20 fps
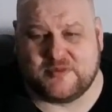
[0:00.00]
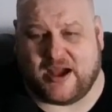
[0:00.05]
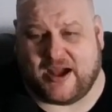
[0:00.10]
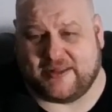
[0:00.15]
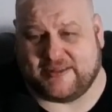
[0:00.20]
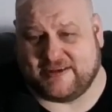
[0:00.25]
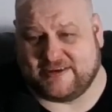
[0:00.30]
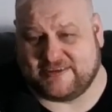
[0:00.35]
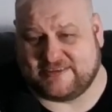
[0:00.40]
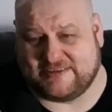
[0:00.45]

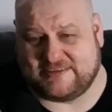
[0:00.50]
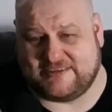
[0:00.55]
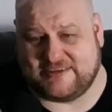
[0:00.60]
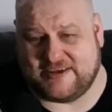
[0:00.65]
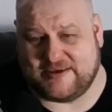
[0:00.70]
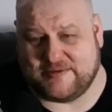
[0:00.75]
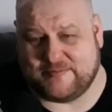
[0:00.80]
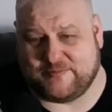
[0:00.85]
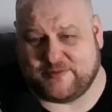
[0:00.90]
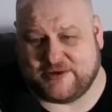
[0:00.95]
I'd like to
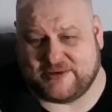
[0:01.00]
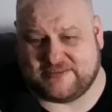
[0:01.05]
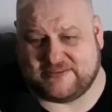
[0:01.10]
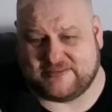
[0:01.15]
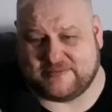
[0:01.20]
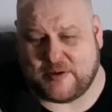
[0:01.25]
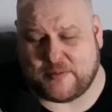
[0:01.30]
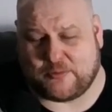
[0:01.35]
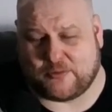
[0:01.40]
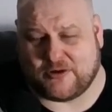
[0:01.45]
see him fight
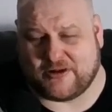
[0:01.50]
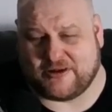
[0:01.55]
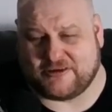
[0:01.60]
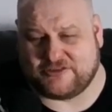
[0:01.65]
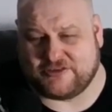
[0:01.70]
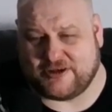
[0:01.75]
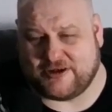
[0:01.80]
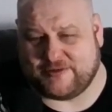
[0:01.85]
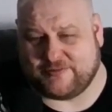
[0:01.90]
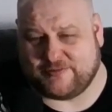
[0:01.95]
some upper
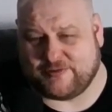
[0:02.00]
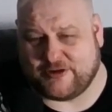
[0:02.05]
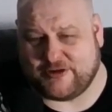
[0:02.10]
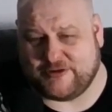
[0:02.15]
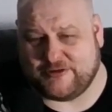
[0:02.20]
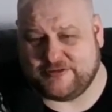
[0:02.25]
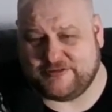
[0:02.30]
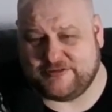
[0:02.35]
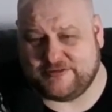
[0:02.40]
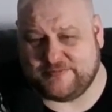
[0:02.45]
echelon
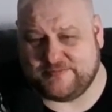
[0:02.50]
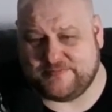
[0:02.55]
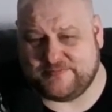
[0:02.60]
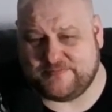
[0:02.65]
fighters.